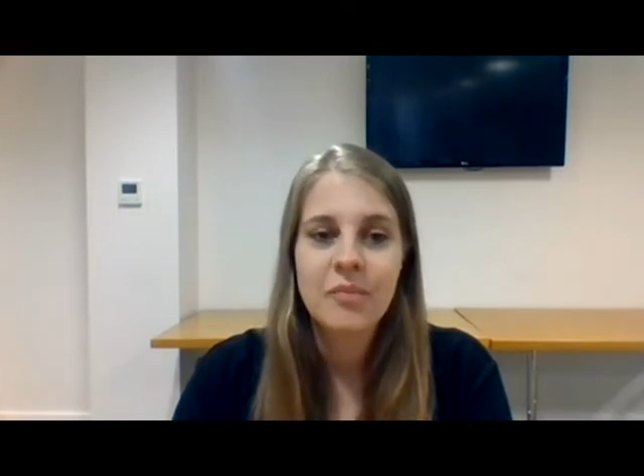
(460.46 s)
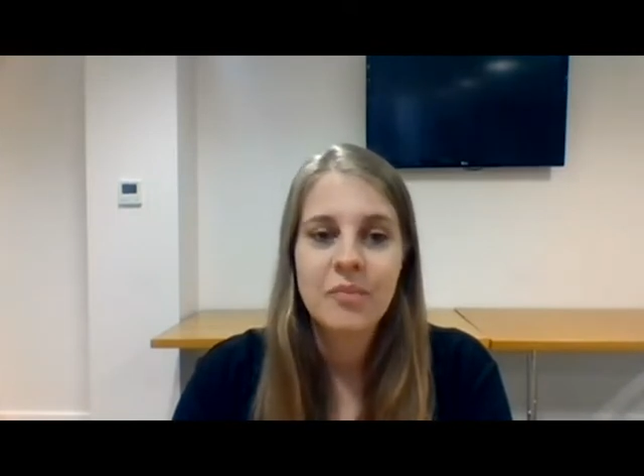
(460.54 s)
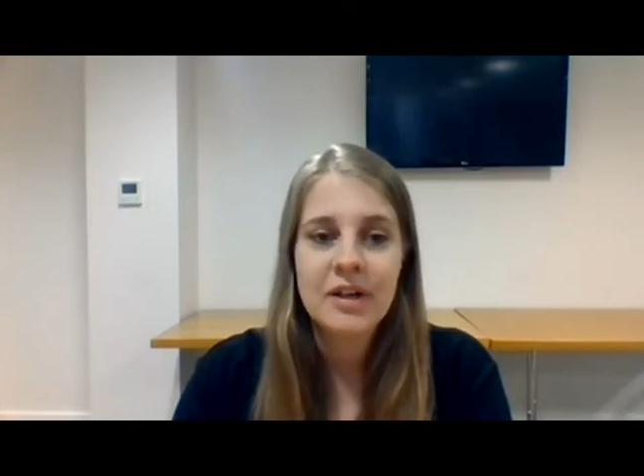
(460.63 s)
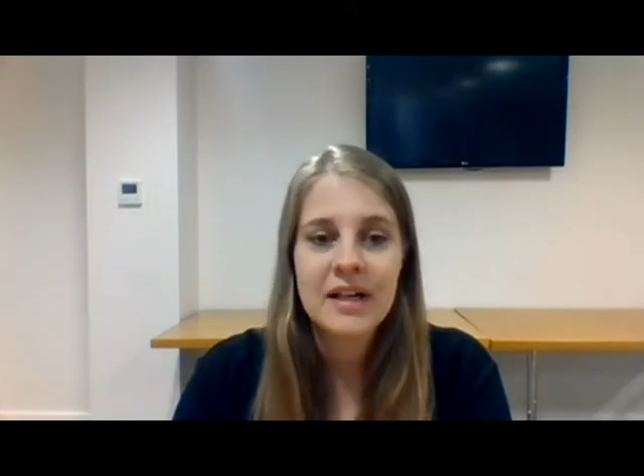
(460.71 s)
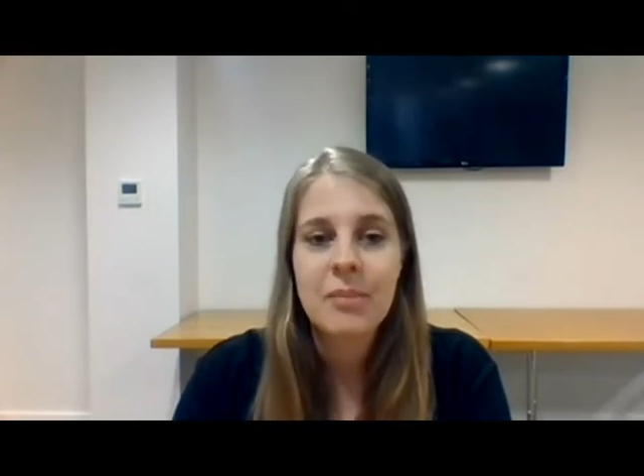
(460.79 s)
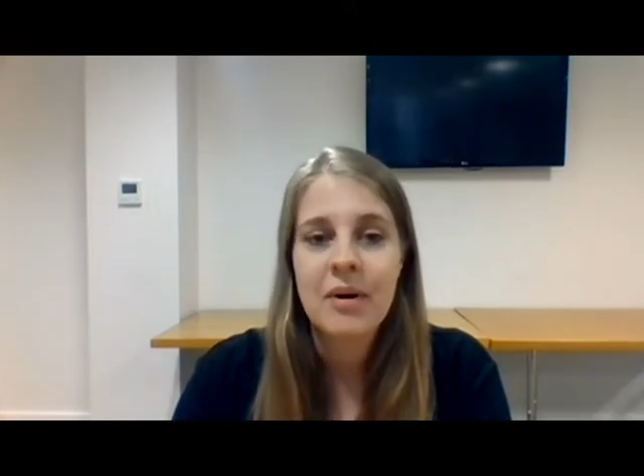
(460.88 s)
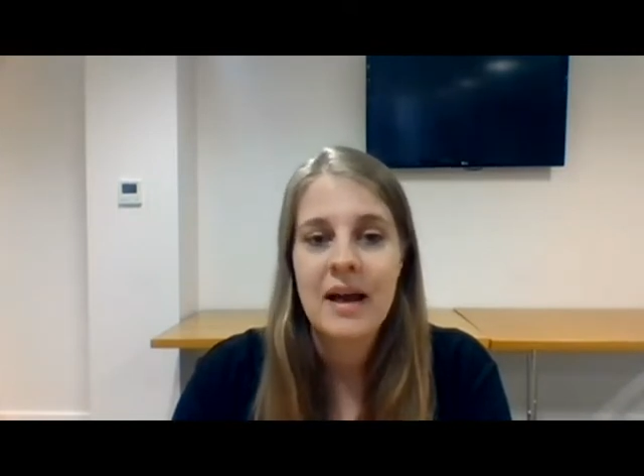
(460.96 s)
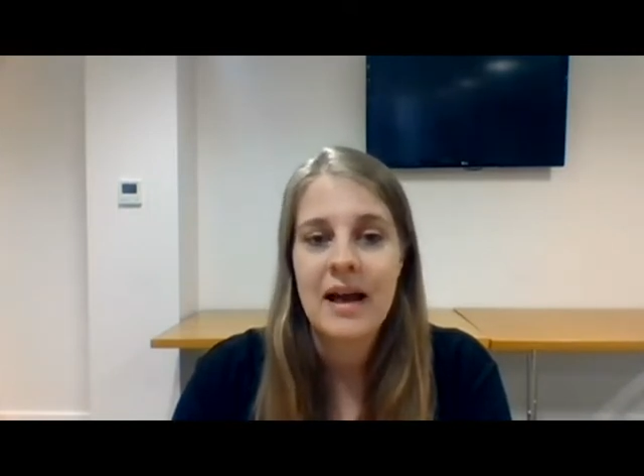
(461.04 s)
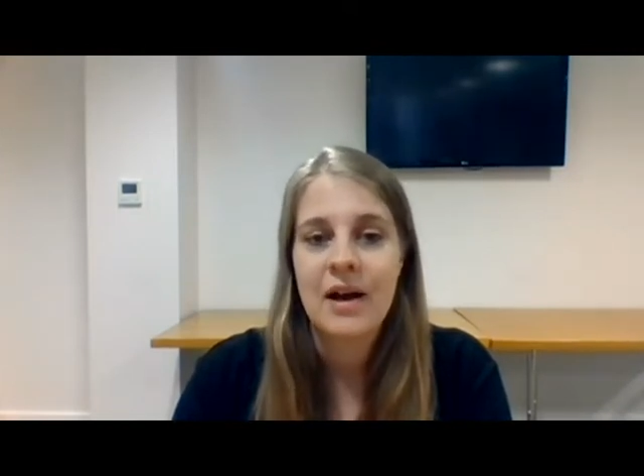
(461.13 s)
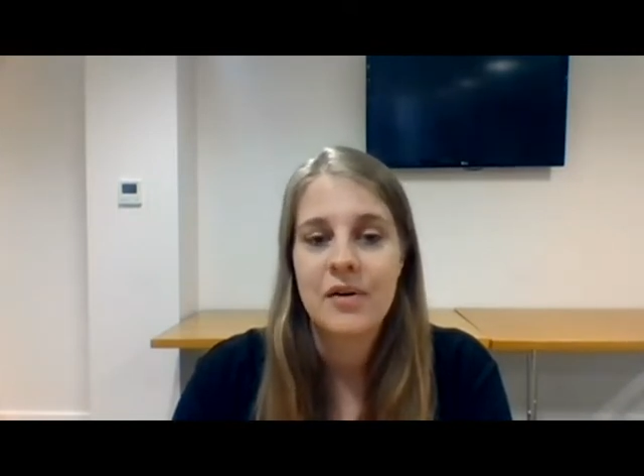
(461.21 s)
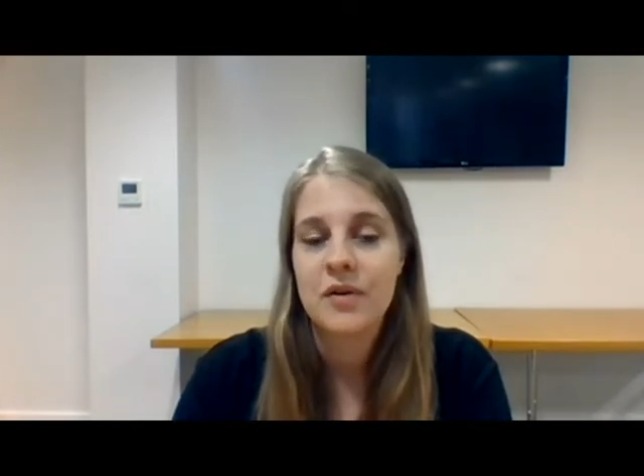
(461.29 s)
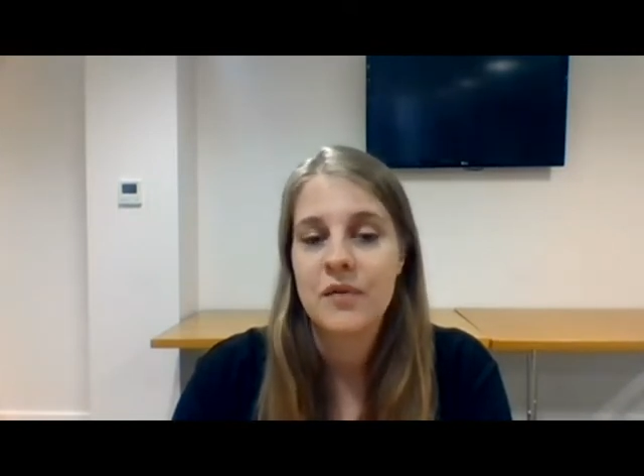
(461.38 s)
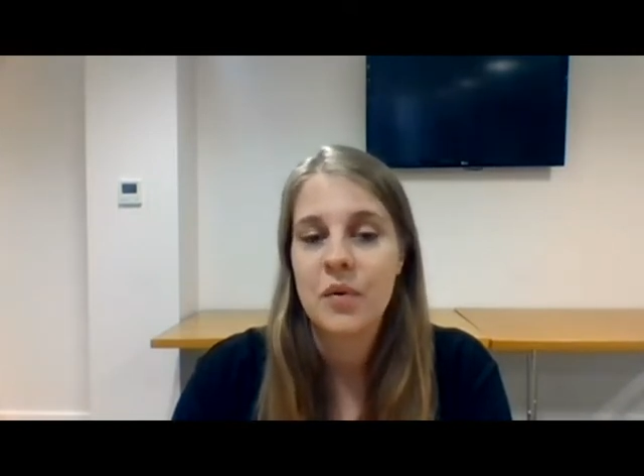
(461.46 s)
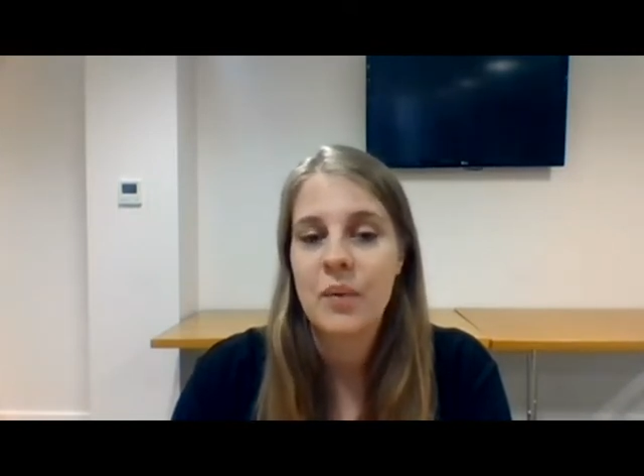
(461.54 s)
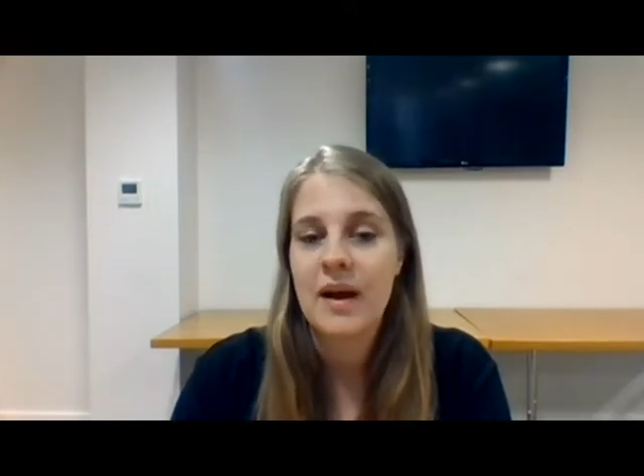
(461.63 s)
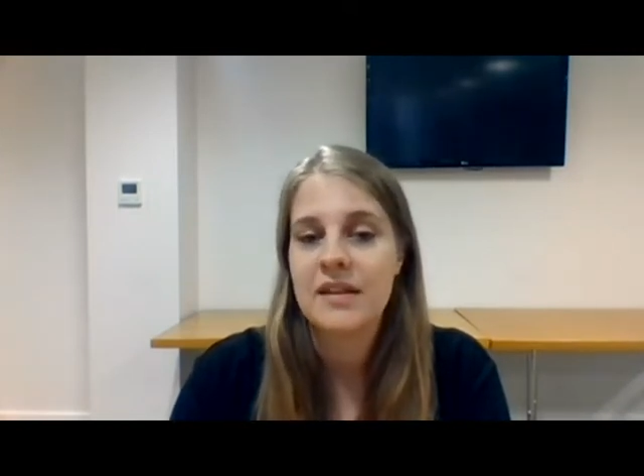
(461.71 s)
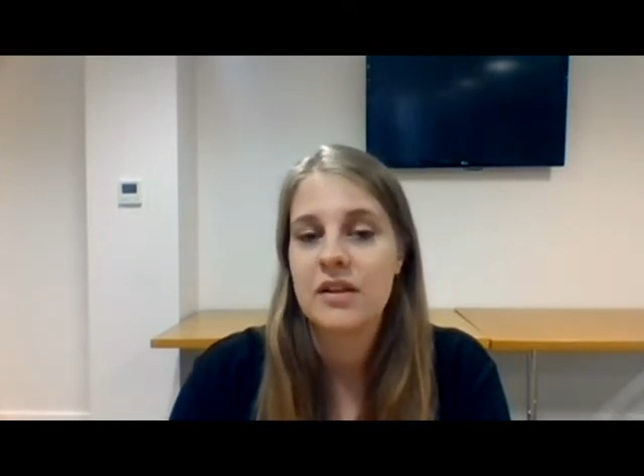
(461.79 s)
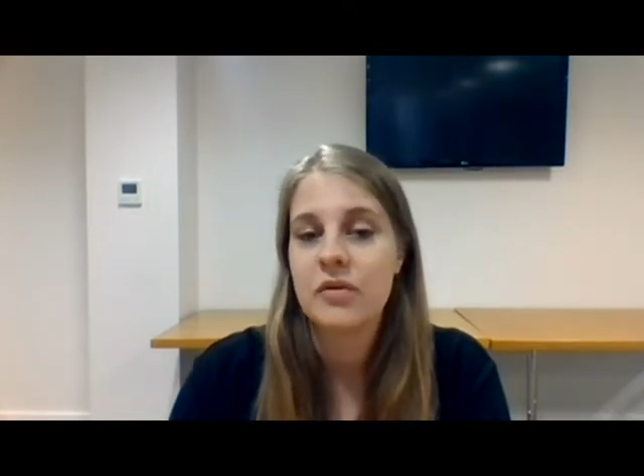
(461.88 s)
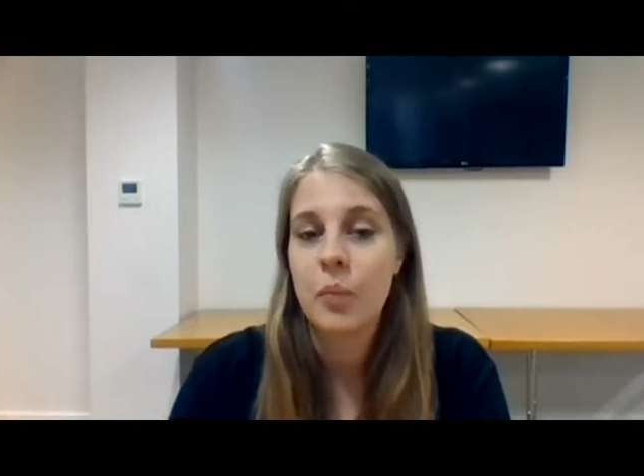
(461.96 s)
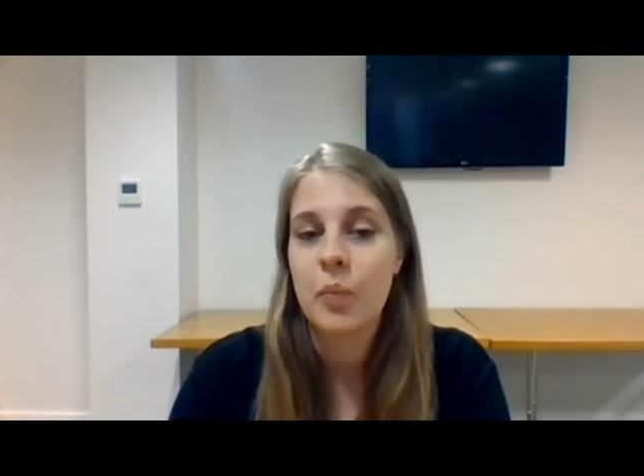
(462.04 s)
I'm really proud of the way that the